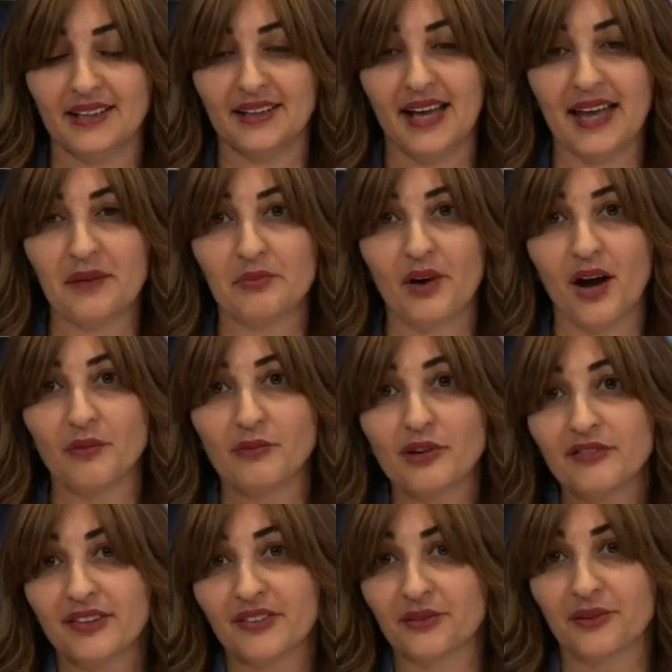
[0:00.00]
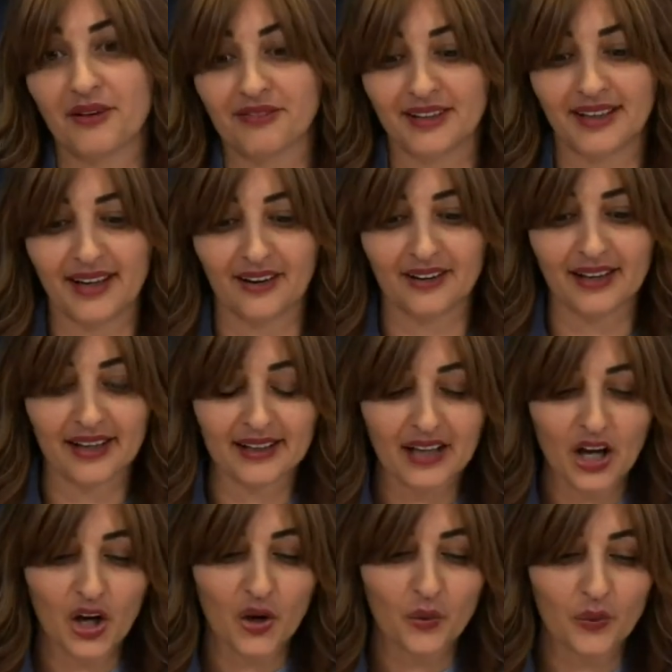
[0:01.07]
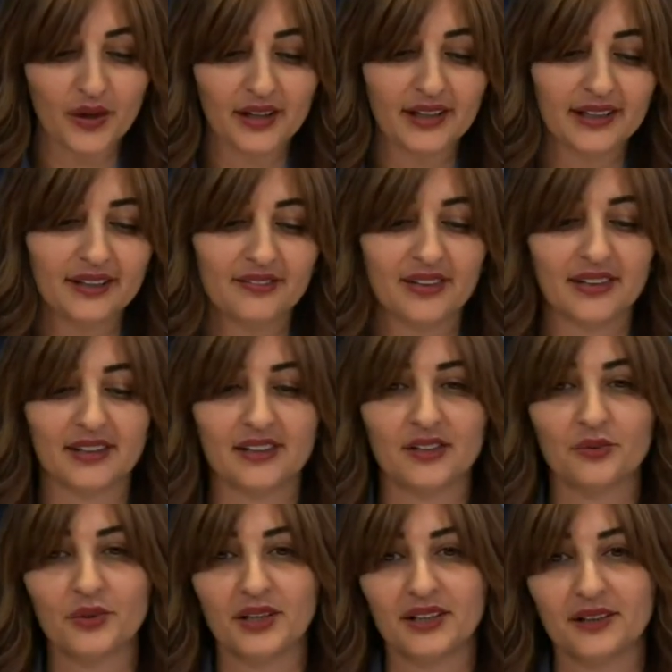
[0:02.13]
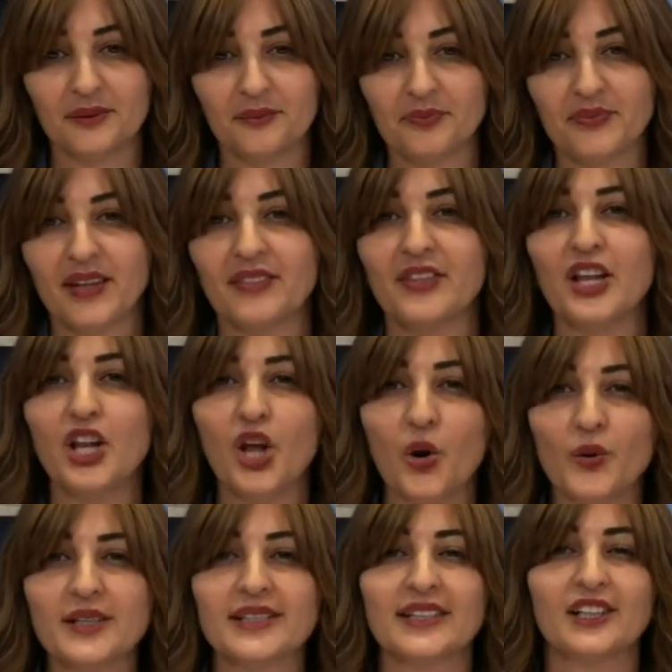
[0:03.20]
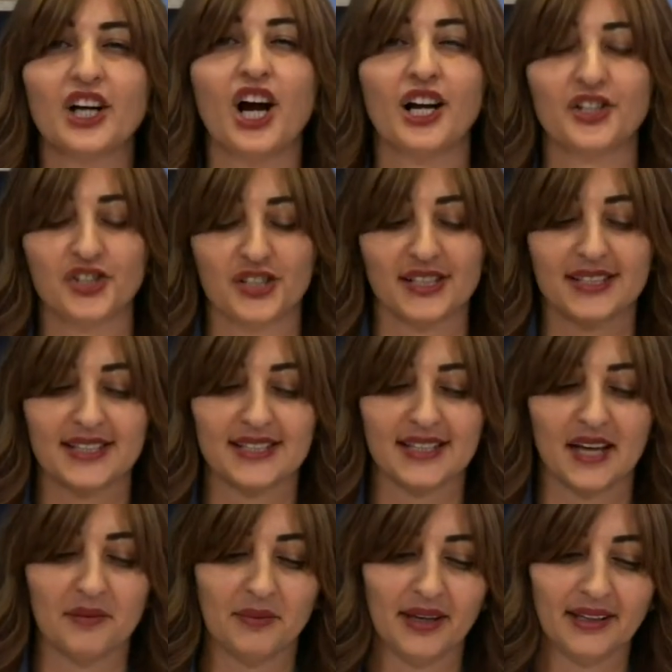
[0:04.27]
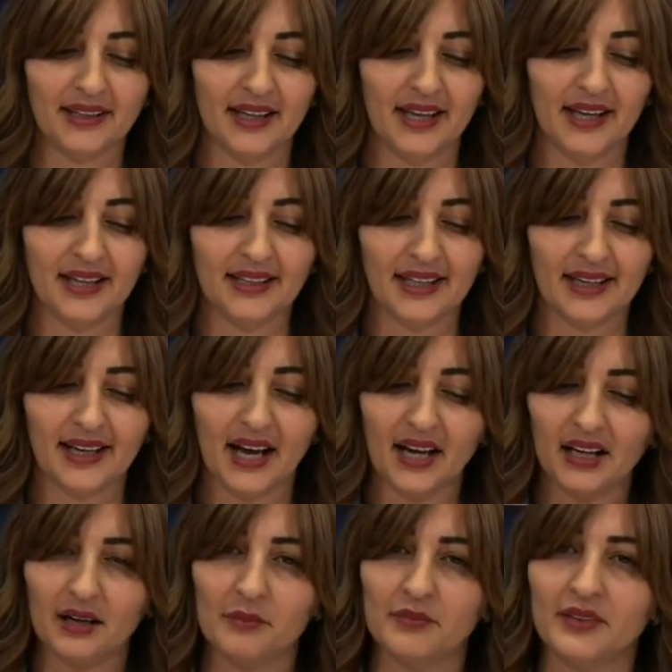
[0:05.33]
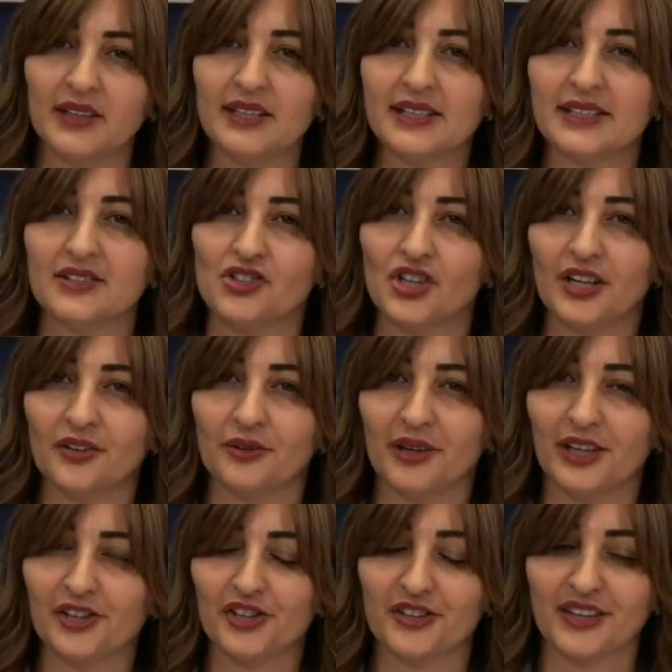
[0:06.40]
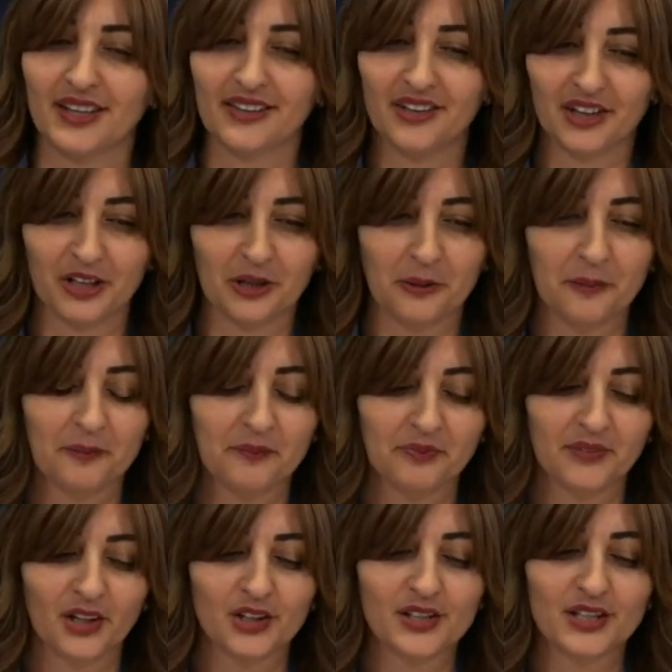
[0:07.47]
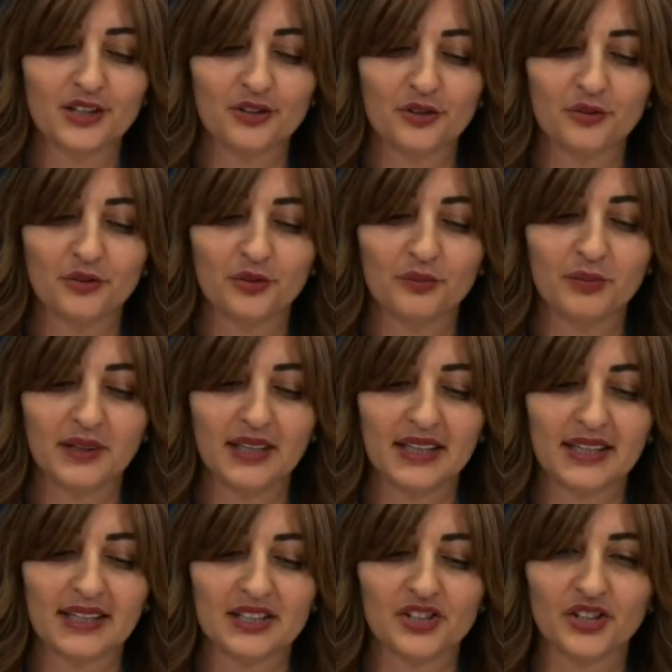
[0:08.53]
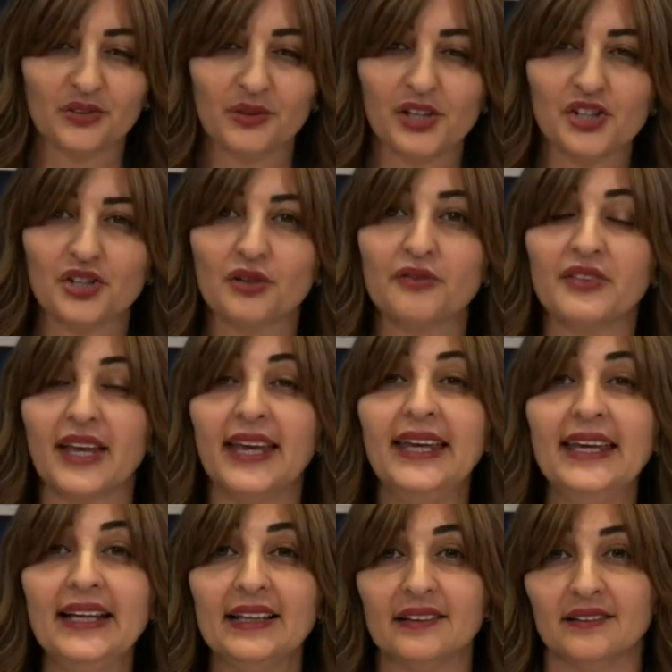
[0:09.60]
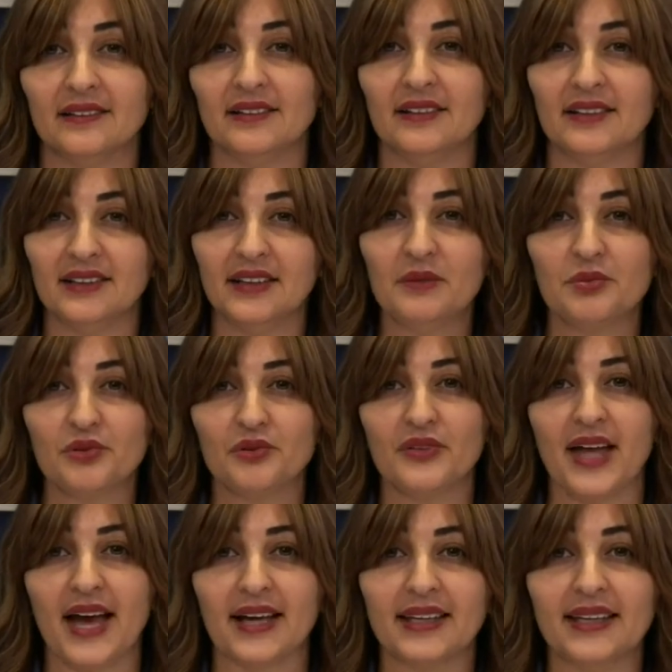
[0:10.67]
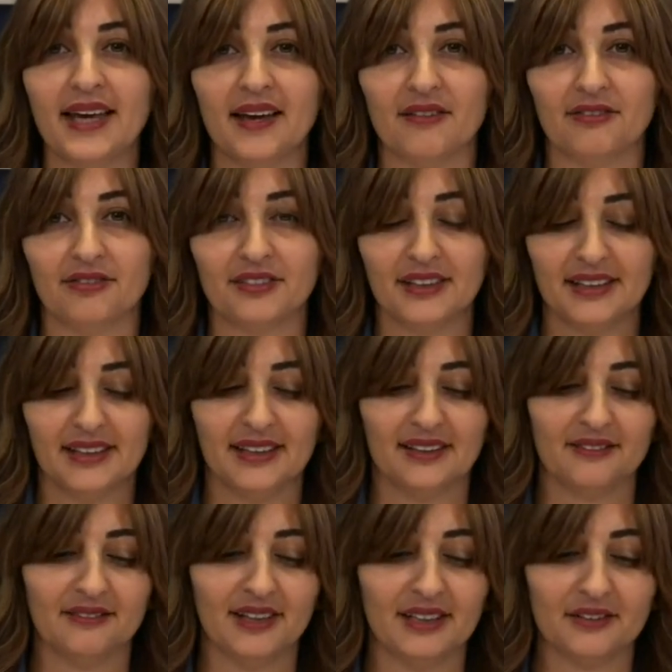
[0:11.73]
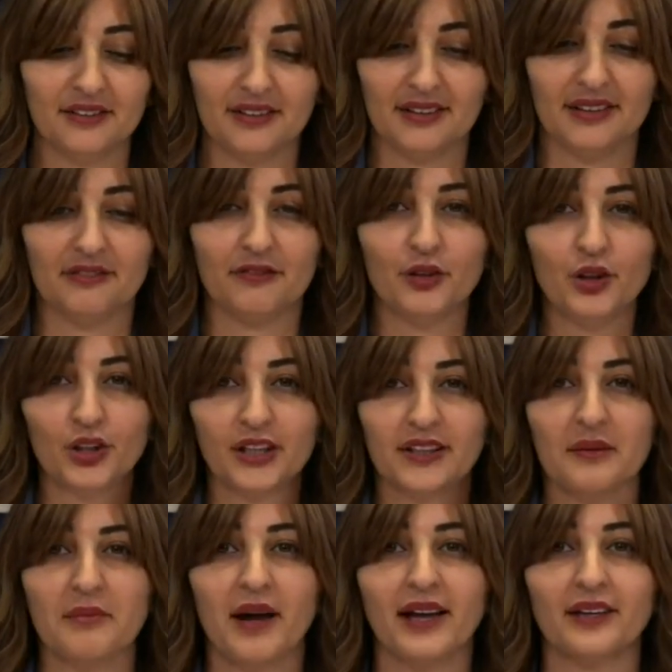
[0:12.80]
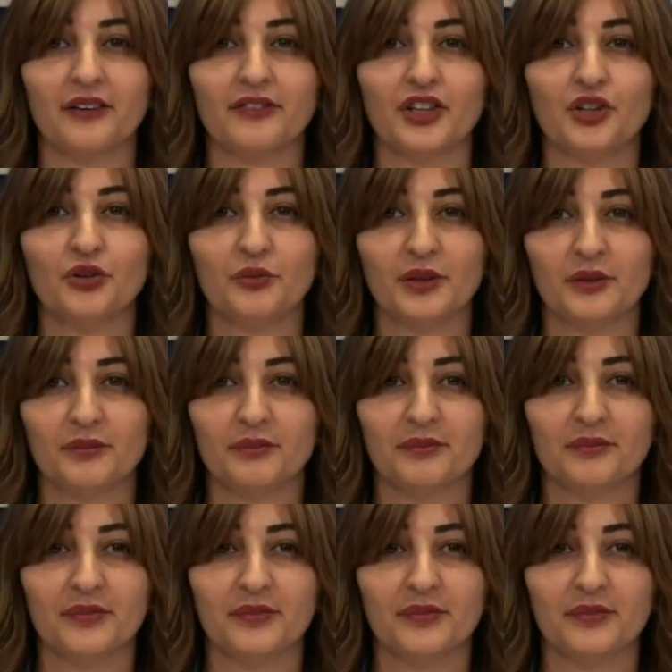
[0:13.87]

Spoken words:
Abraham or even the Rav and Karen, like we live in the lowest in consciousness. I mean, like how come this generation that they are considered to be the generation of the heel, in Hebrew the akev, right? If we look at the body of the human